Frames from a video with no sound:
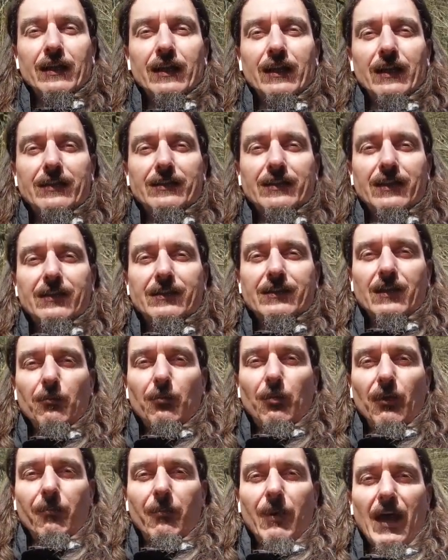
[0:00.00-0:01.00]
is a
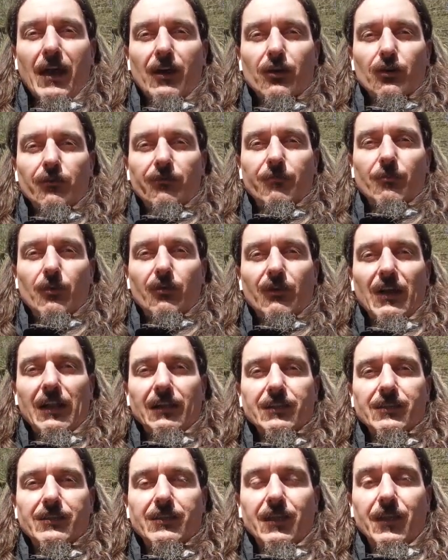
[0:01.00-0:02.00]
simple matter of
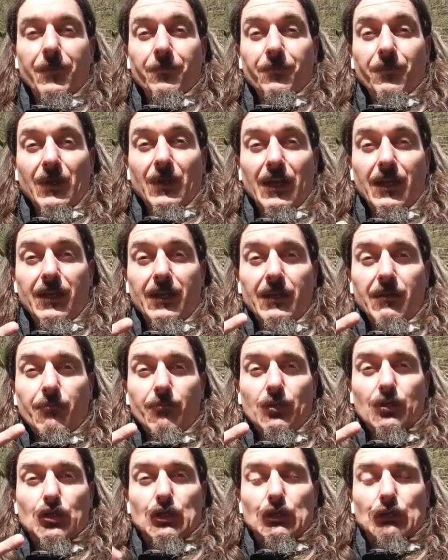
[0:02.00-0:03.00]
morality. And
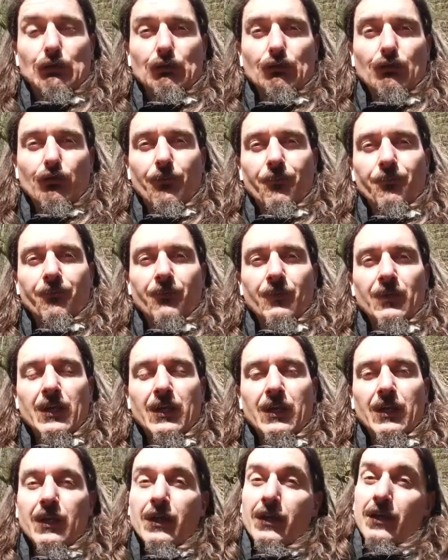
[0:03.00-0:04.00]
number two,
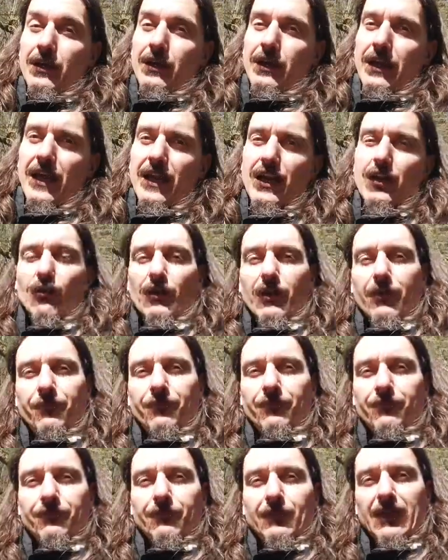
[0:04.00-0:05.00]
anyone
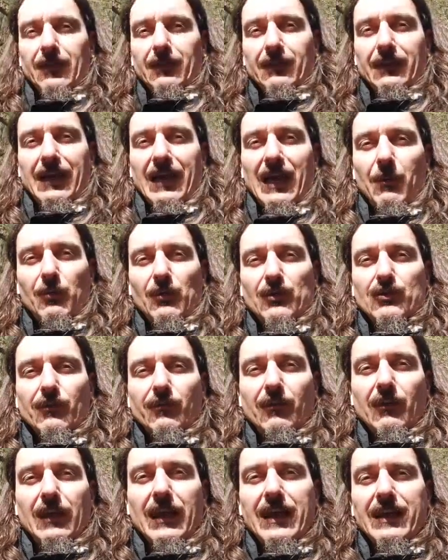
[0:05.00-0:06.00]
in the habit
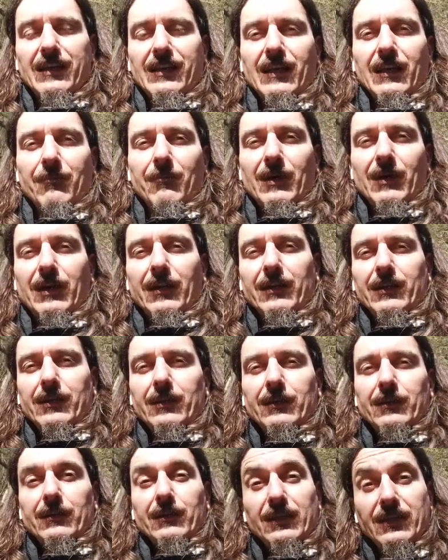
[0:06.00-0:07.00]
of lending money
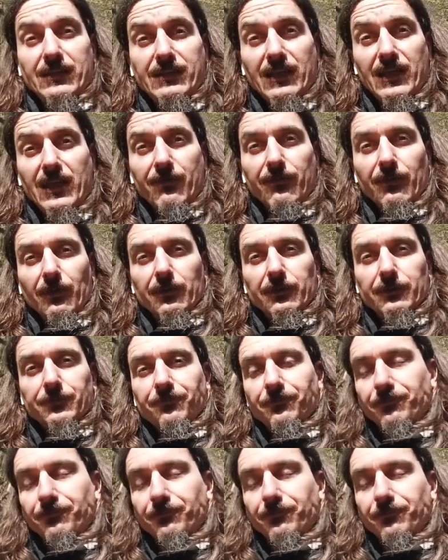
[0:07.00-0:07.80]
is evil.